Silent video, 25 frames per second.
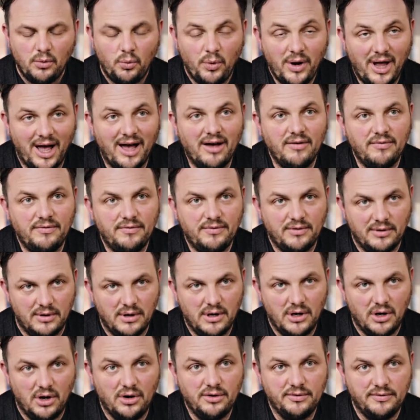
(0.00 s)
We have
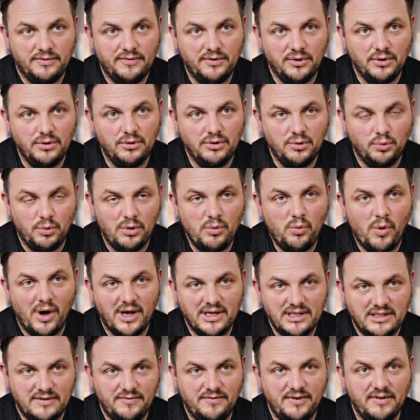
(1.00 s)
a lot of food. We
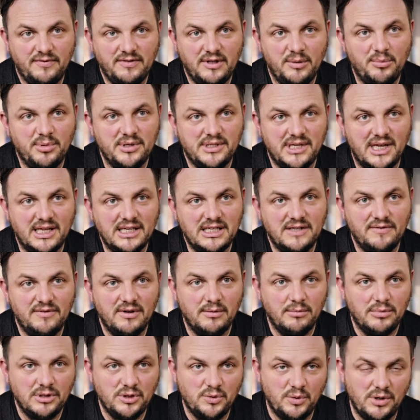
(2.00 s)
waste 50% of
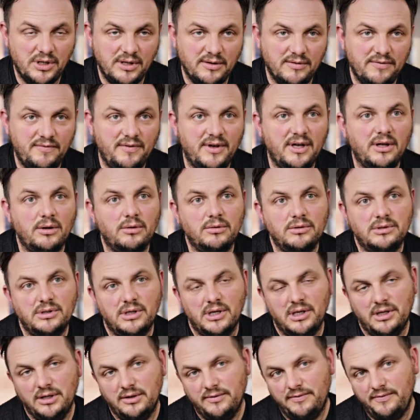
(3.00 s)
it between the field
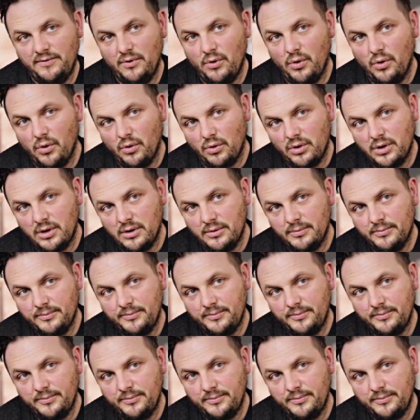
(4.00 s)
and the fork.